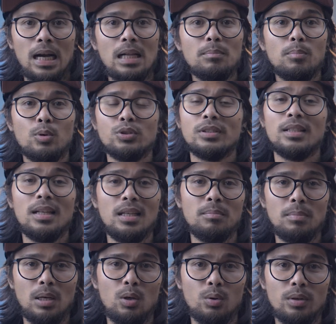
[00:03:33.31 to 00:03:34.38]
I'll post the link
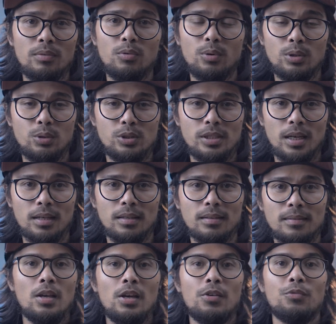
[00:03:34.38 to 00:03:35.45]
below if you want to check it.
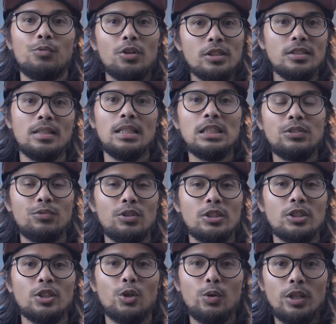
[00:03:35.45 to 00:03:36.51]
First things
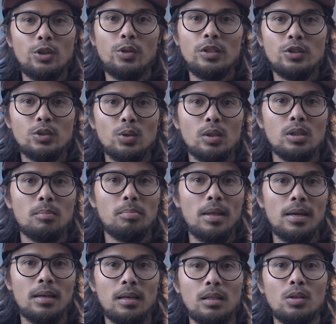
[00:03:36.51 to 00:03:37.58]
first, you need to install the
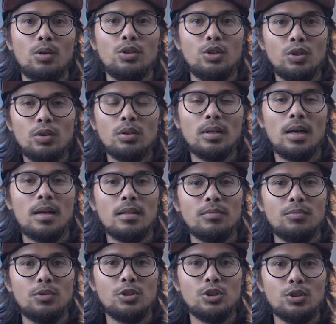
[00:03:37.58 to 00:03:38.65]
plugin on your current
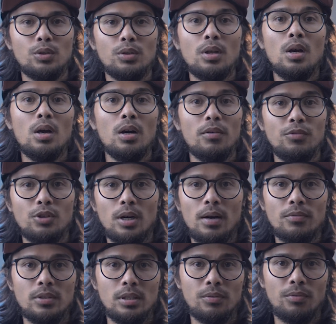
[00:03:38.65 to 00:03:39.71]
version of your
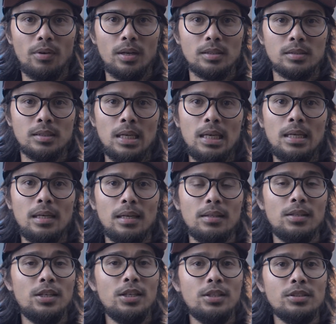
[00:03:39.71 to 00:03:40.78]
After Effects. And
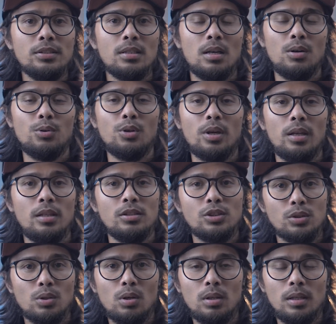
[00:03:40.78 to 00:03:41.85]
here's how you can
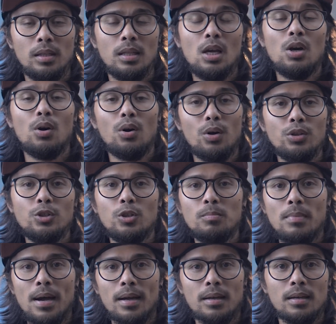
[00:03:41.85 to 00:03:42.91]
install it on your
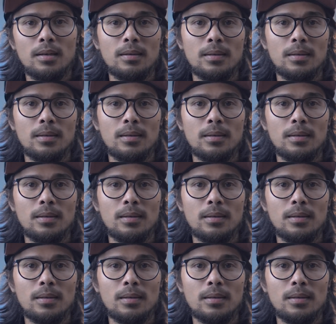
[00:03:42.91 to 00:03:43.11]
Mac.